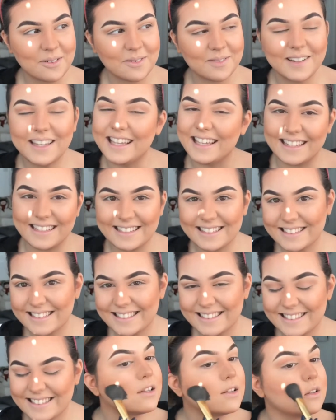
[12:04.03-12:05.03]
we kiss.
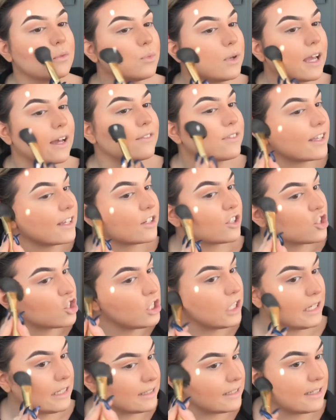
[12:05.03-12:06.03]
We have like
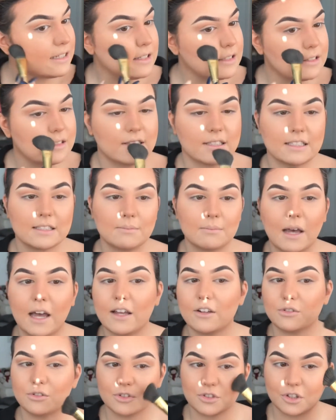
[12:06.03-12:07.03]
cheesy
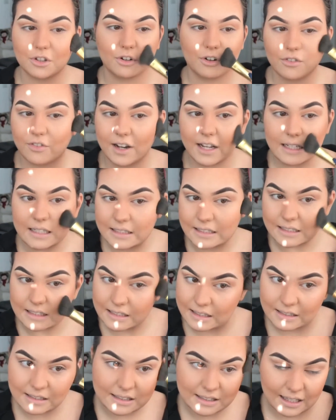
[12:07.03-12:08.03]
smiles on our
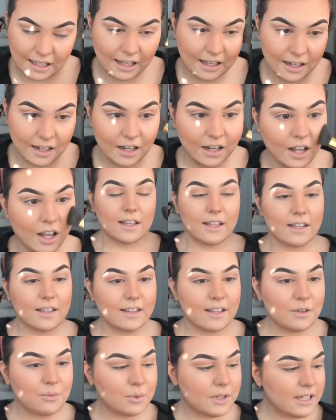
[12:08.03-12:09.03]
faces, and
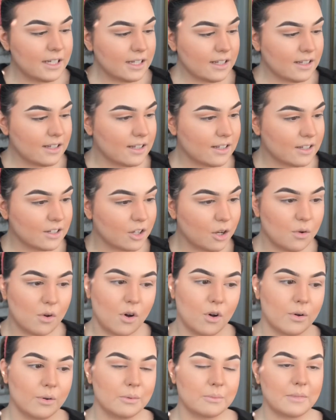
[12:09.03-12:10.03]
then we go
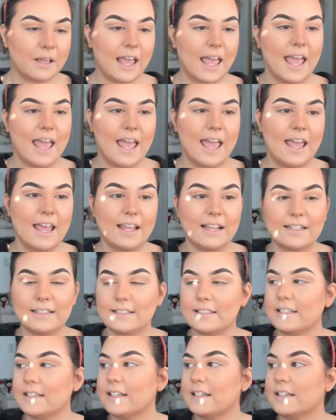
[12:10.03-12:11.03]
home,
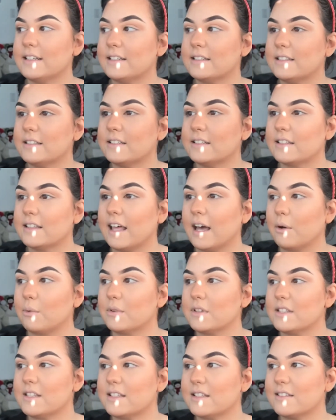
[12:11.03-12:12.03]
and that
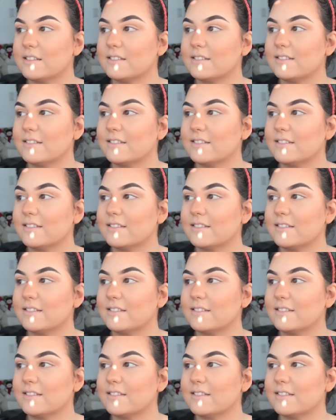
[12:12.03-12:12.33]
was